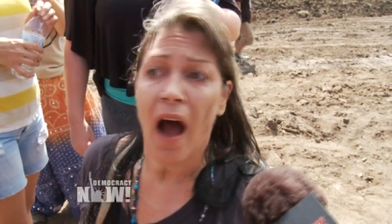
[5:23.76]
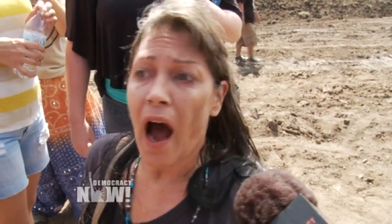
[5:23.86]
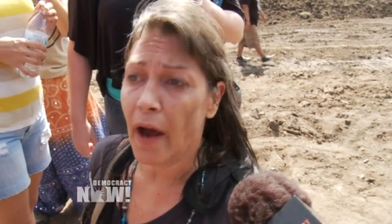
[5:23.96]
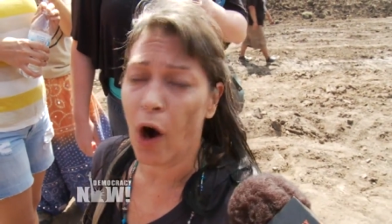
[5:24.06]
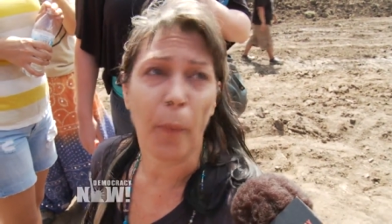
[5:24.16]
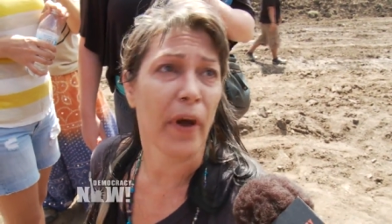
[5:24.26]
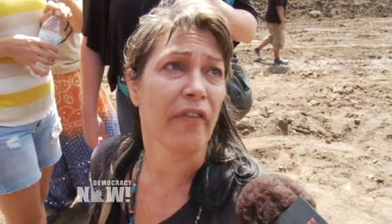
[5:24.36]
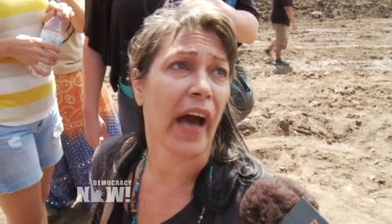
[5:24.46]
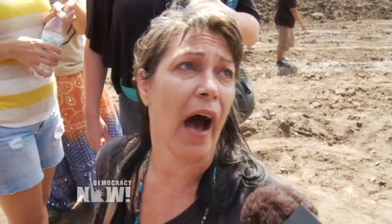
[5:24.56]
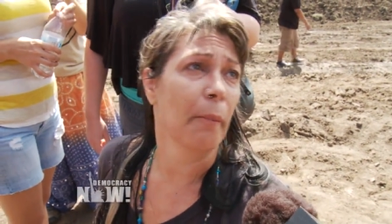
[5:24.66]
I hope we've
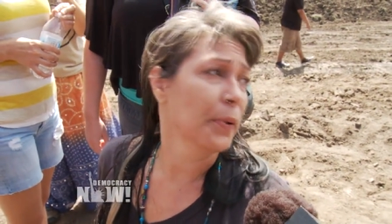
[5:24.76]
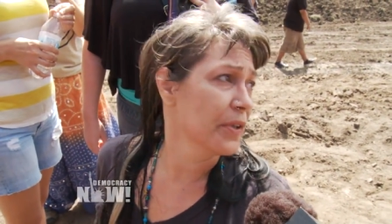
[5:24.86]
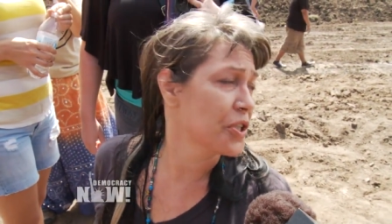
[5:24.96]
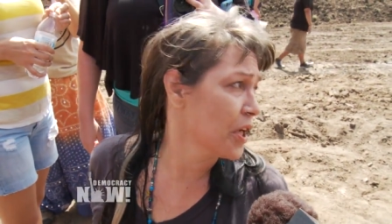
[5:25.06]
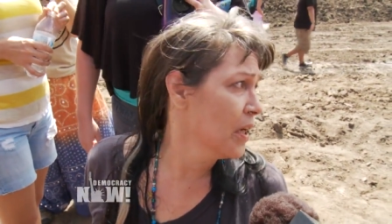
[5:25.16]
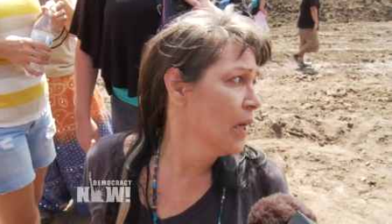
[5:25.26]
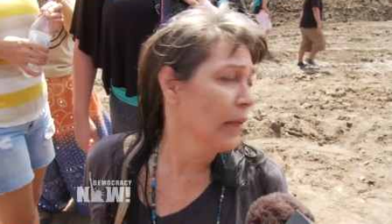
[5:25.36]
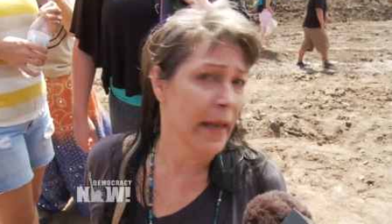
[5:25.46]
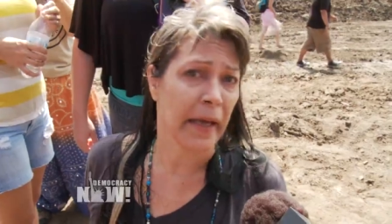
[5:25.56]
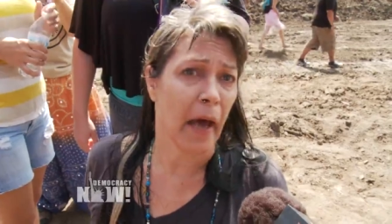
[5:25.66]
accomplished
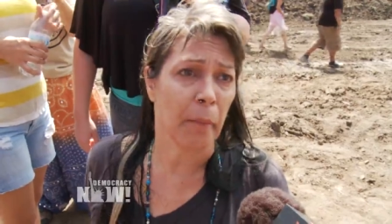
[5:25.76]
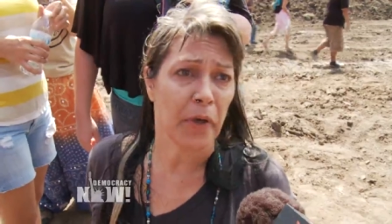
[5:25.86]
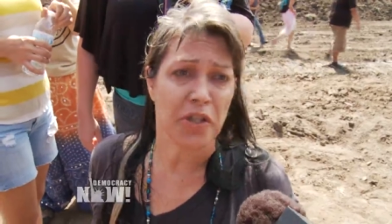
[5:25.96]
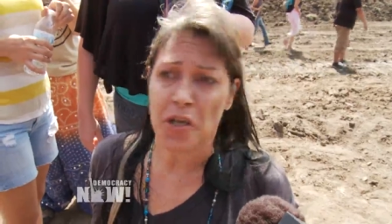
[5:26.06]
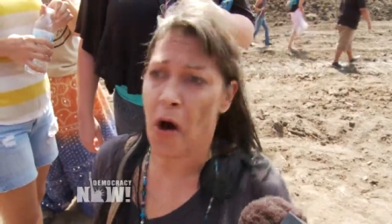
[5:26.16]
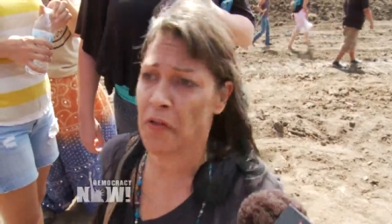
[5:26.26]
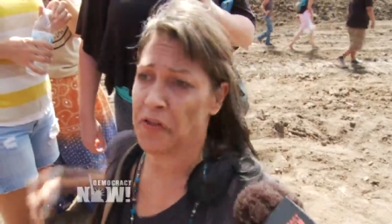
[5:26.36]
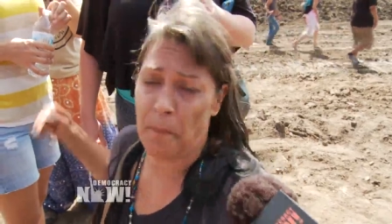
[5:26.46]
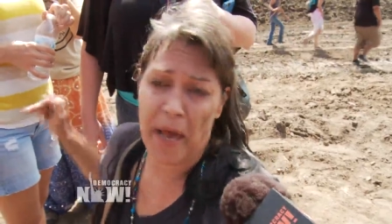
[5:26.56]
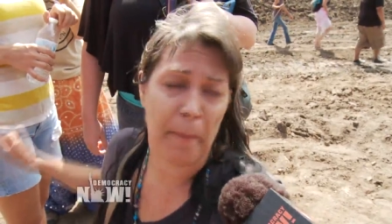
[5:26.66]
letting Enbridge know
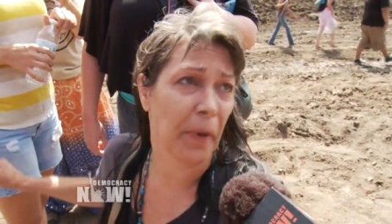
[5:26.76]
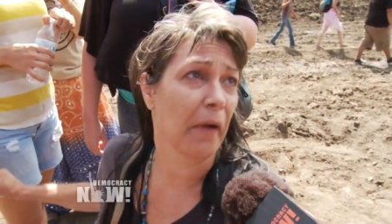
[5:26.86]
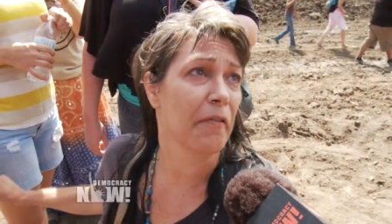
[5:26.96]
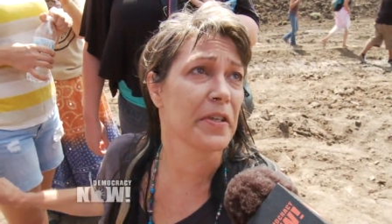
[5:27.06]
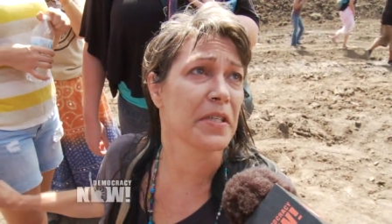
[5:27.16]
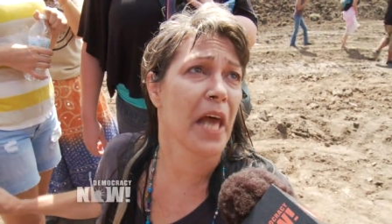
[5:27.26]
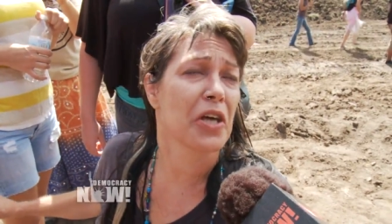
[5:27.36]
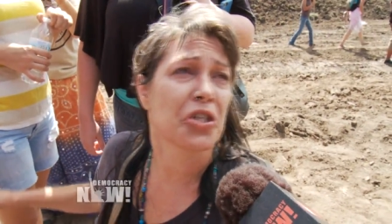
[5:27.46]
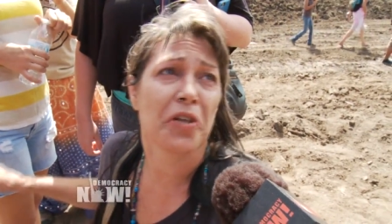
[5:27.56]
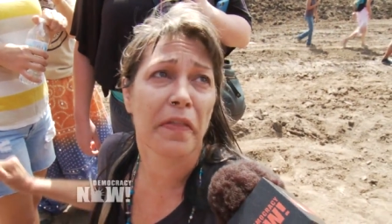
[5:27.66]
that the people of this
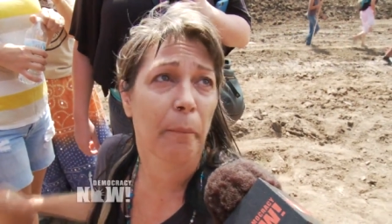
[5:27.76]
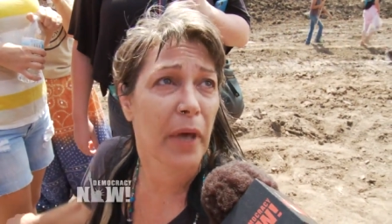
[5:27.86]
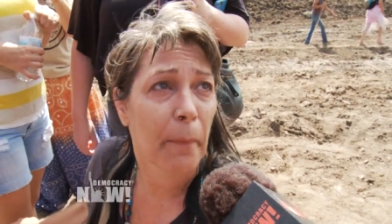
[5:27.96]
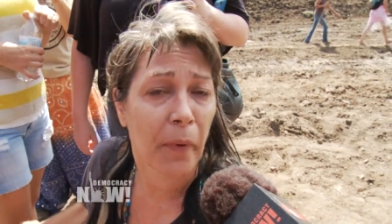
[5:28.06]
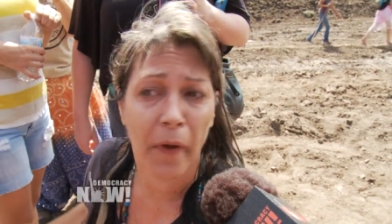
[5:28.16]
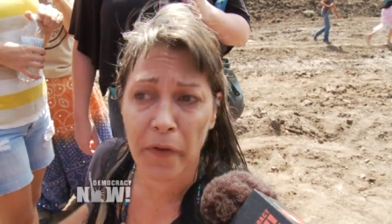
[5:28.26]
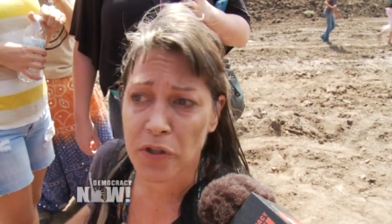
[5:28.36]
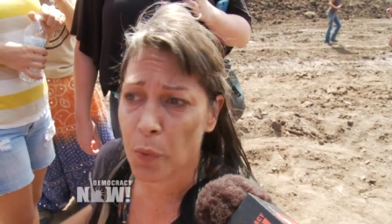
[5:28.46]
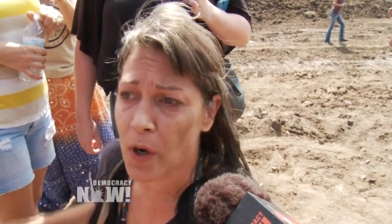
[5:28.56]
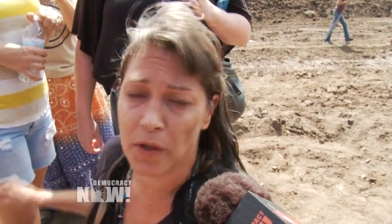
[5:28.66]
nation and the people of
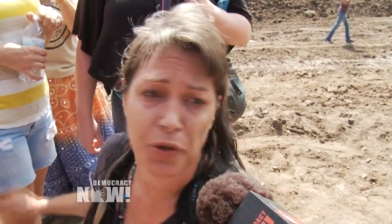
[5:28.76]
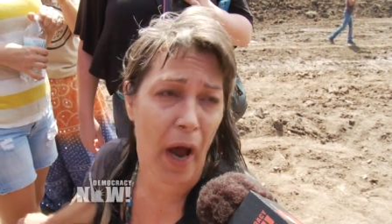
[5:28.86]
this world,